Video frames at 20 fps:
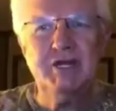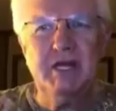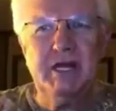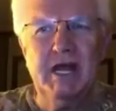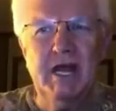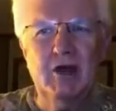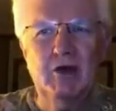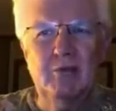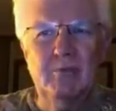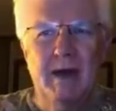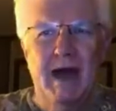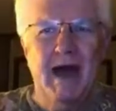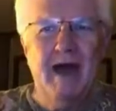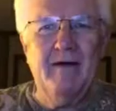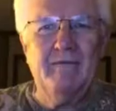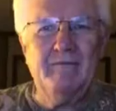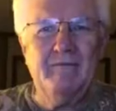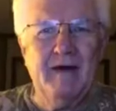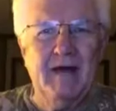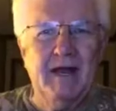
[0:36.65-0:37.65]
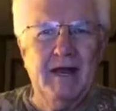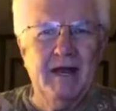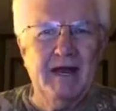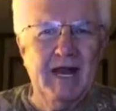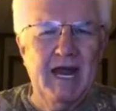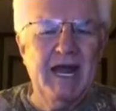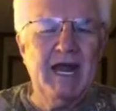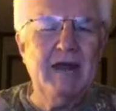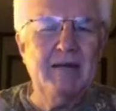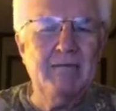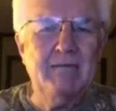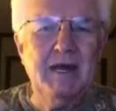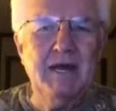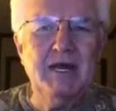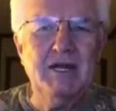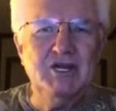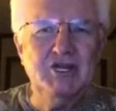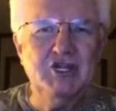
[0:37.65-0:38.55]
ago by a fellow named